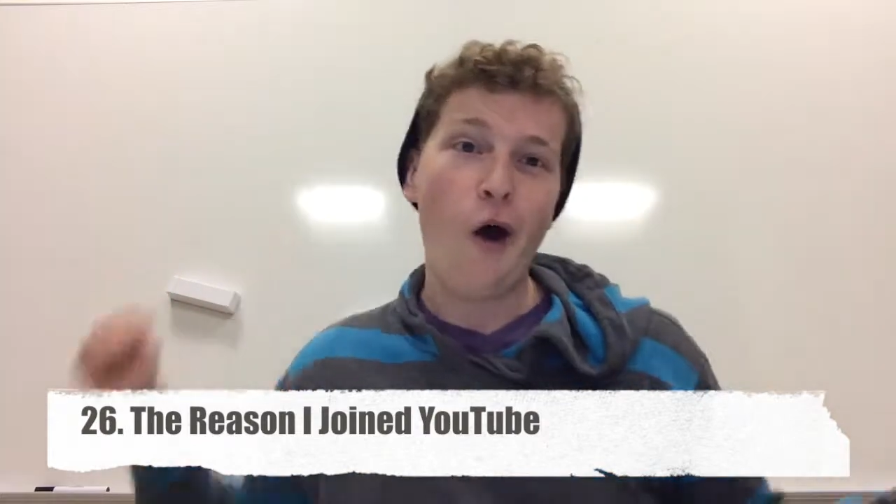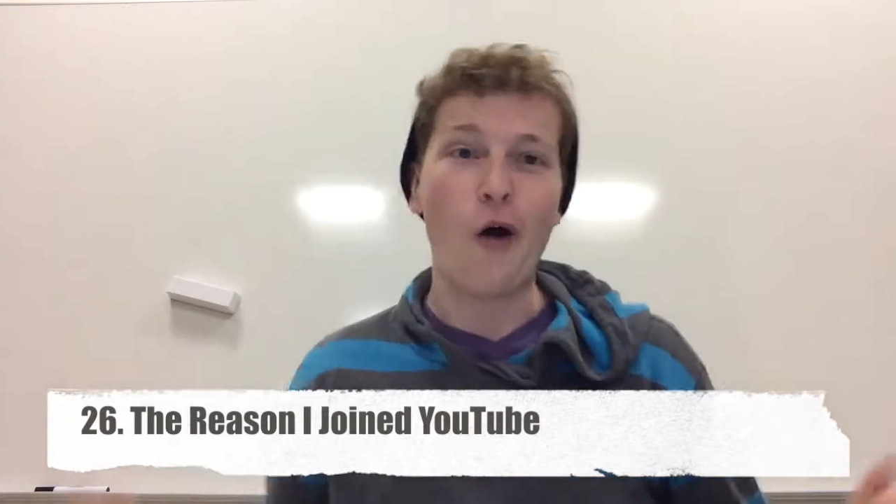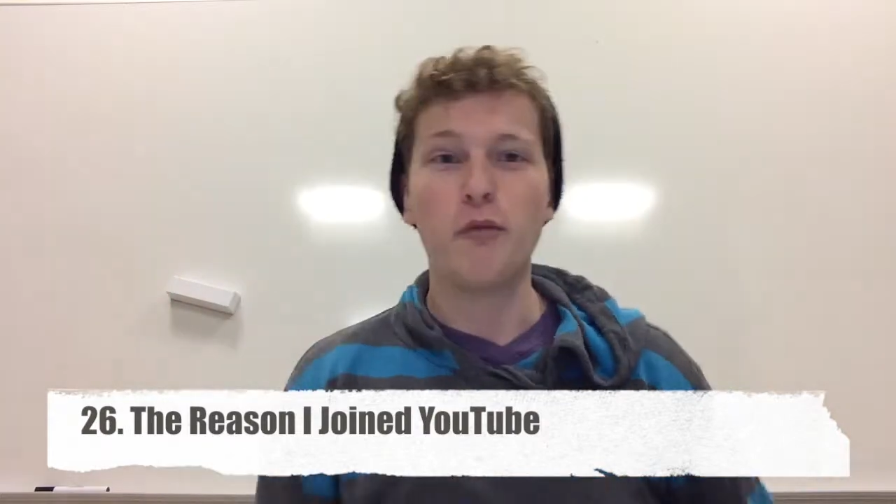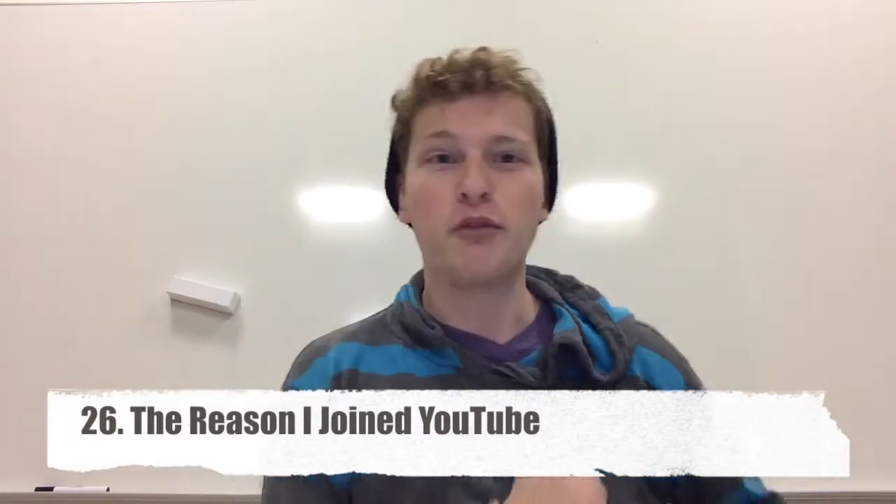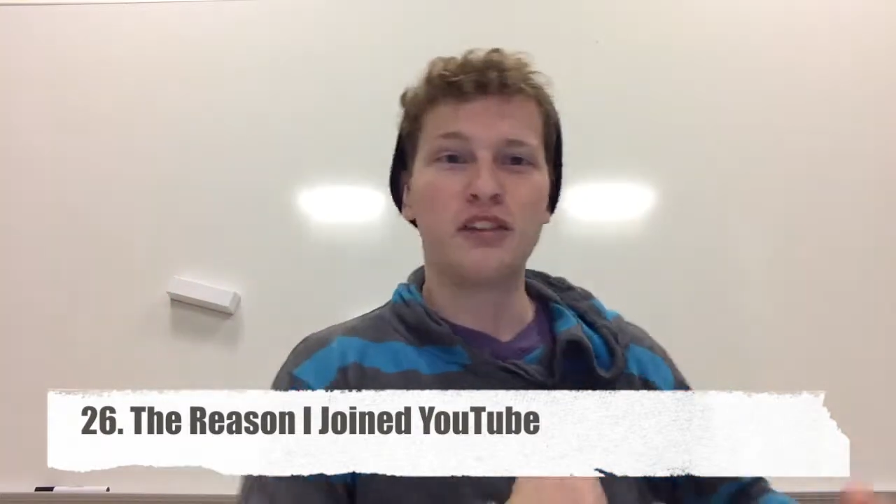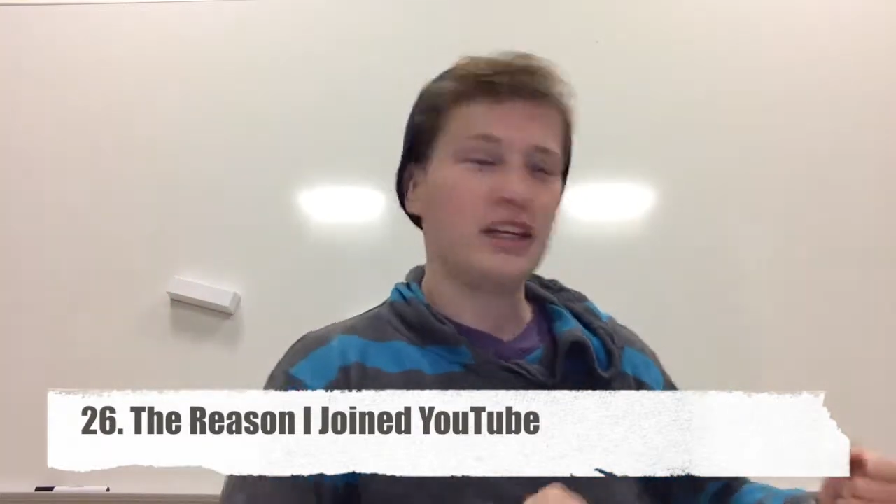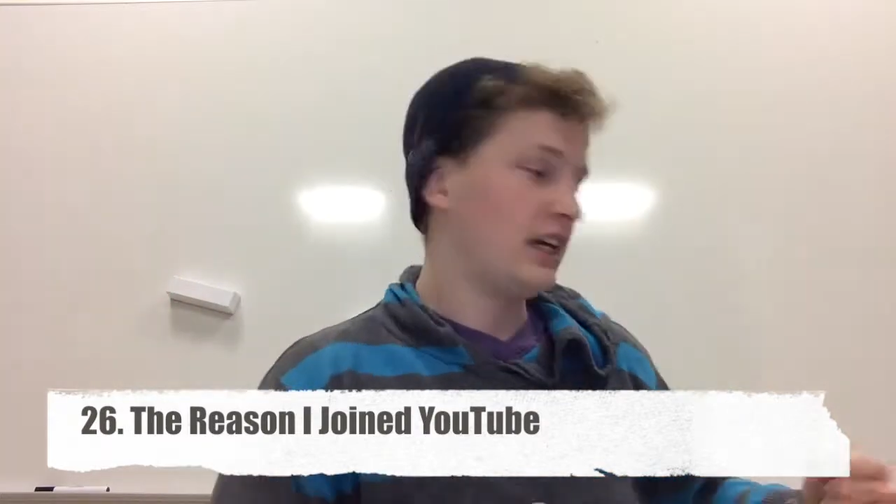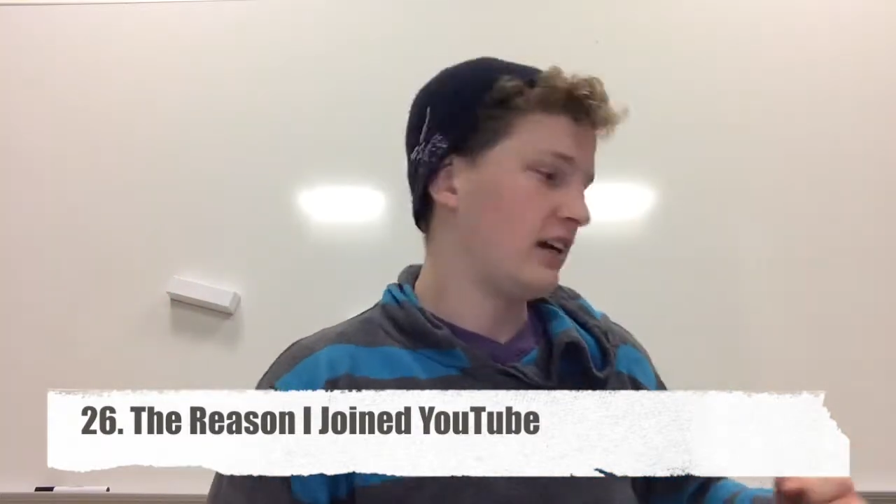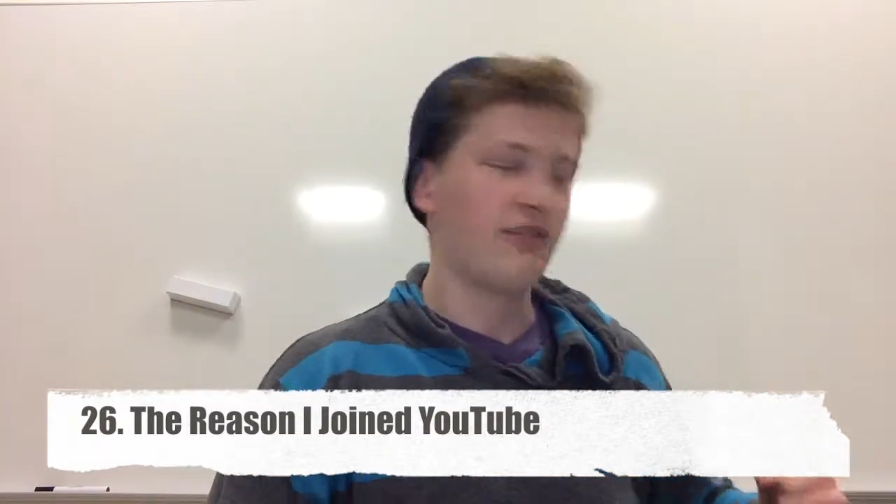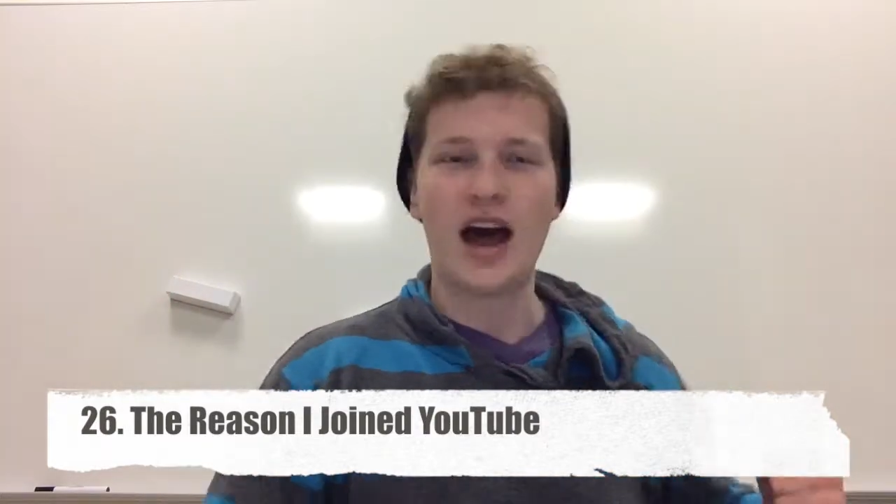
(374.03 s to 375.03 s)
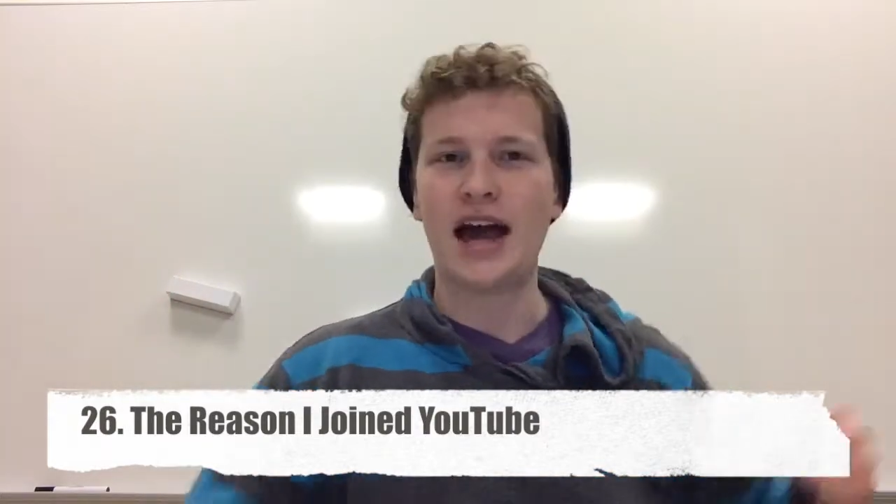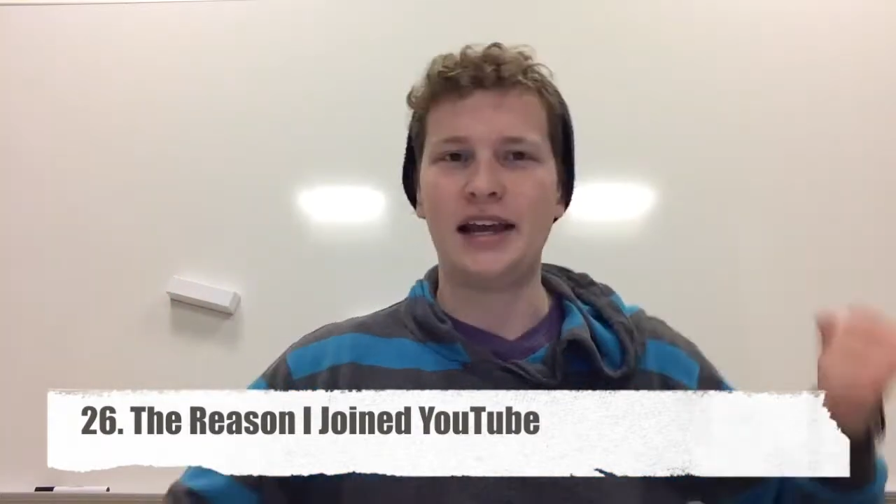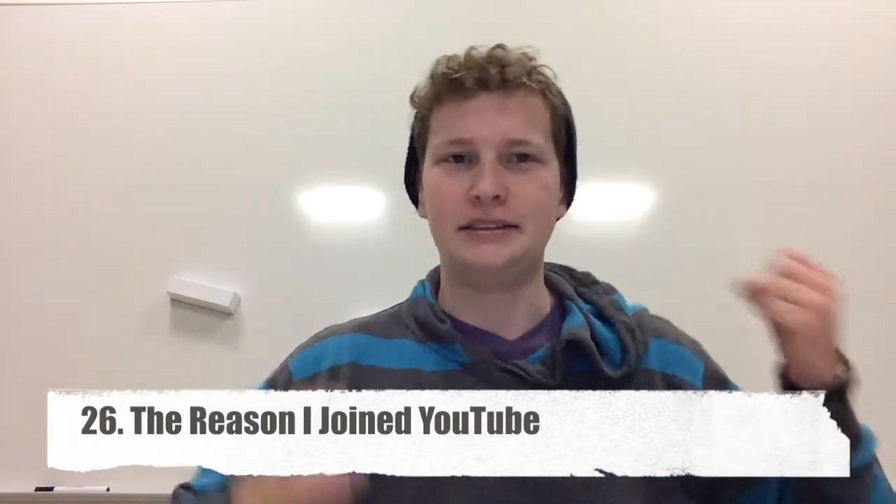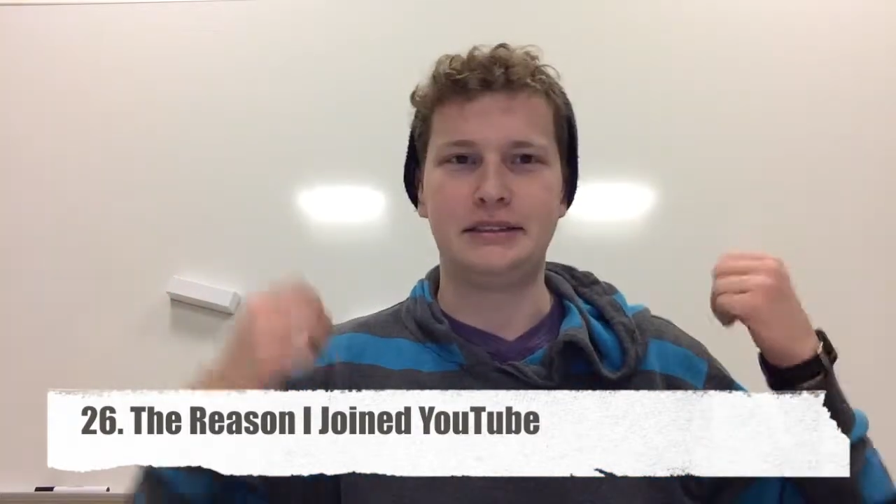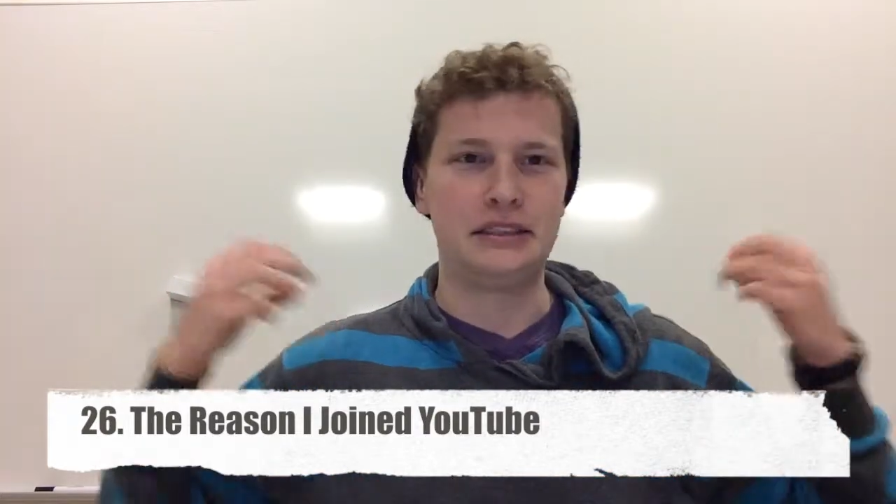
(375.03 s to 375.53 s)
Hopefully if
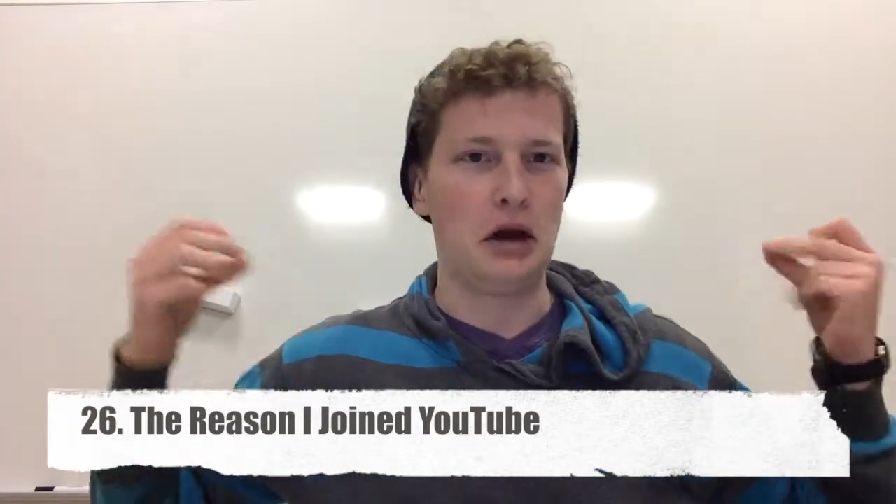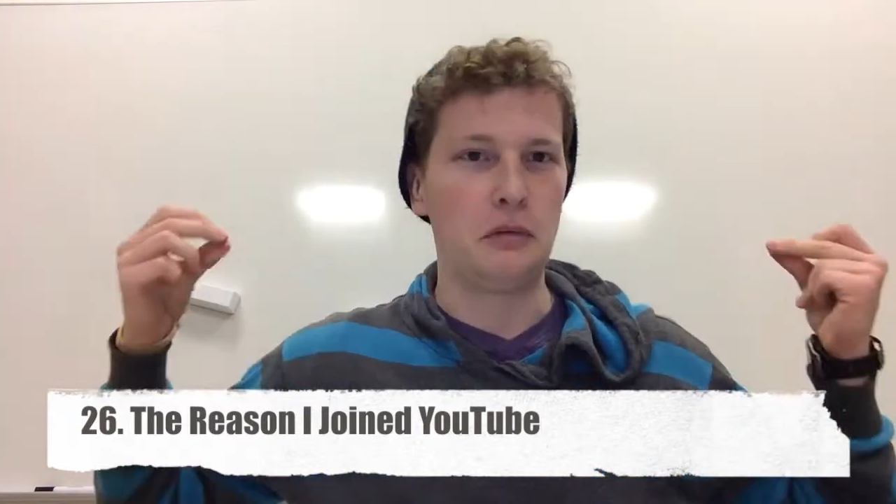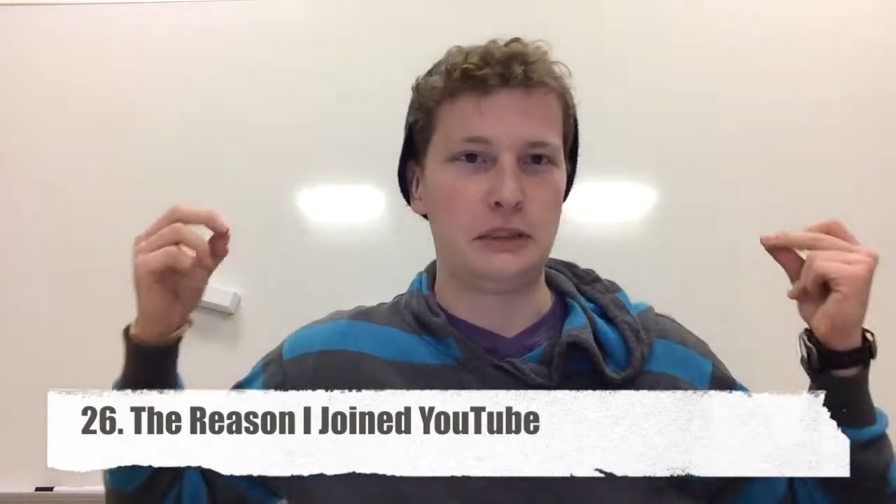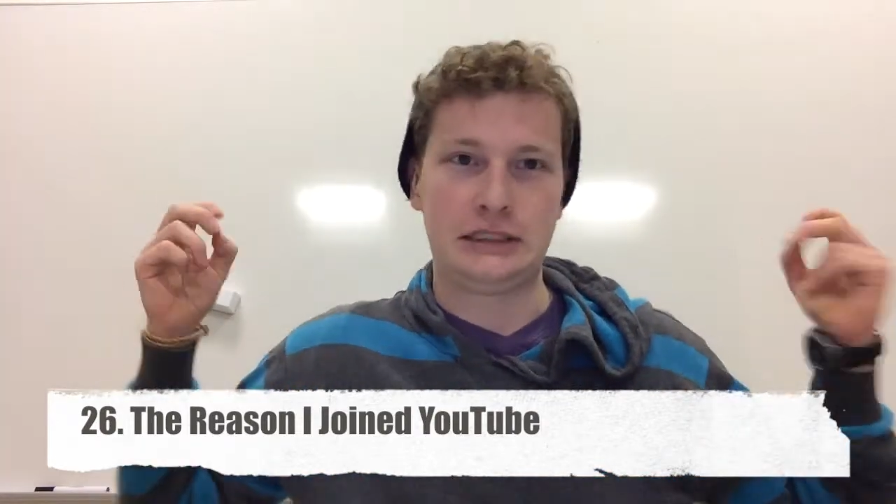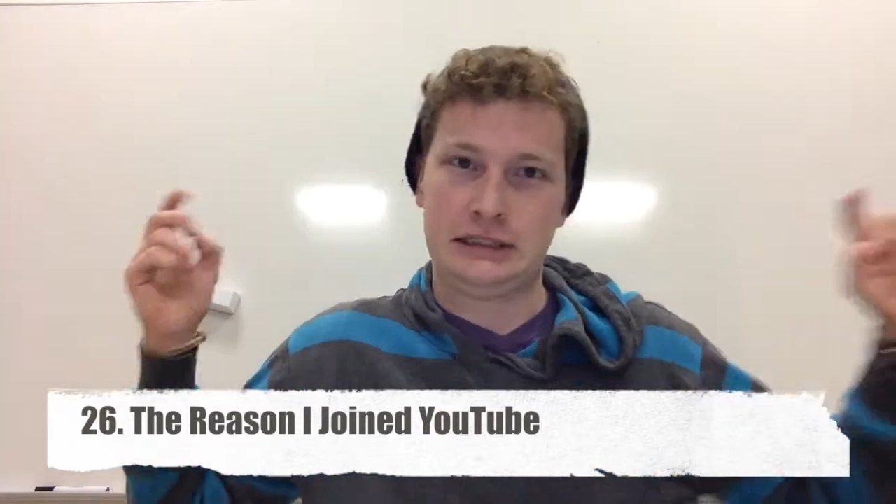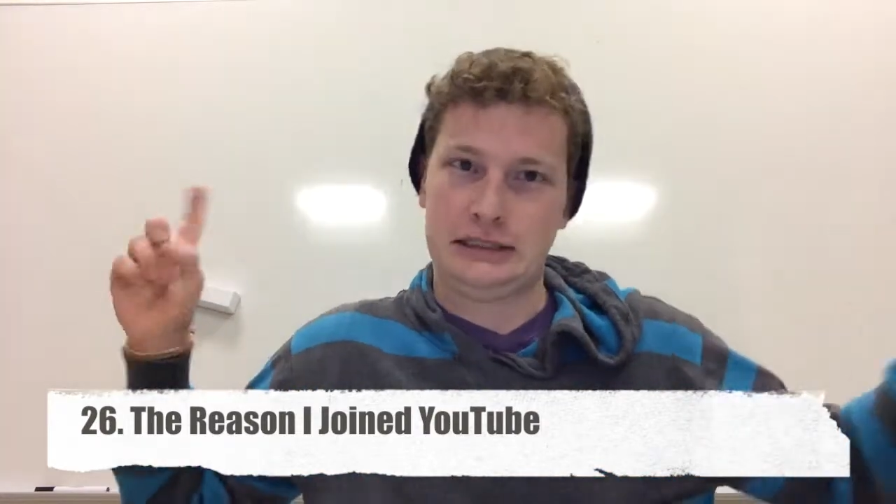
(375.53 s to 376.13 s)
I don't